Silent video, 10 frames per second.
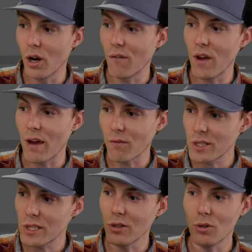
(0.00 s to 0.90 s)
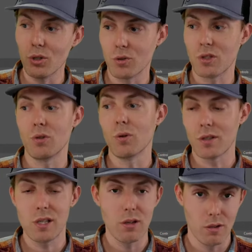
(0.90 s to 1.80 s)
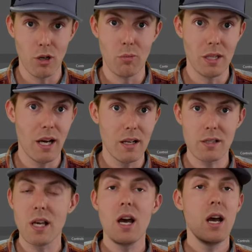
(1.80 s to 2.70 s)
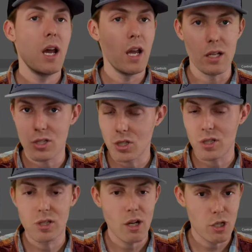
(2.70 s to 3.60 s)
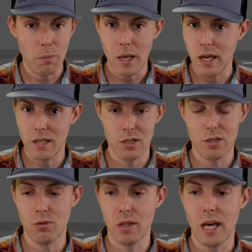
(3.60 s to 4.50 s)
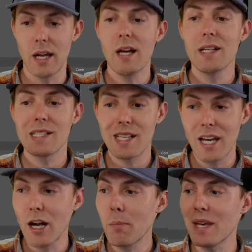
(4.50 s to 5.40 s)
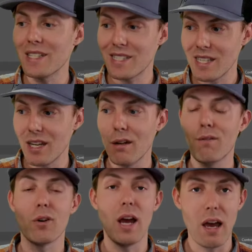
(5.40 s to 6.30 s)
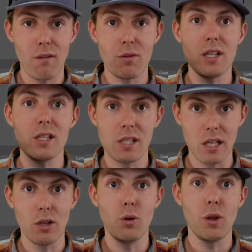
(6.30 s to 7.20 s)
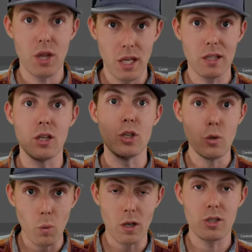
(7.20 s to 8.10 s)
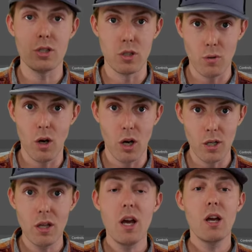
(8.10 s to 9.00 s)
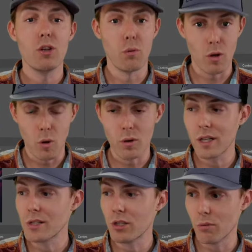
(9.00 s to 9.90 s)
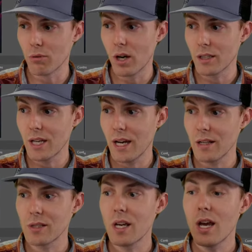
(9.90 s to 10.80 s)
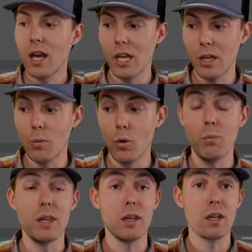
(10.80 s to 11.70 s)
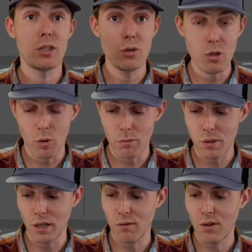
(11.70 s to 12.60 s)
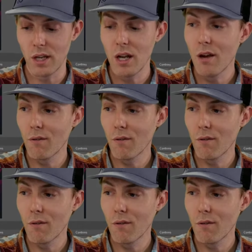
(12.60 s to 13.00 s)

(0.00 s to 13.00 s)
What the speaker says: and off every single little source here in OBS. And it's just such a pain to do that. Set up a scene for every single thing that you want to do on your recordings and your broadcast, and it will be to your benefit.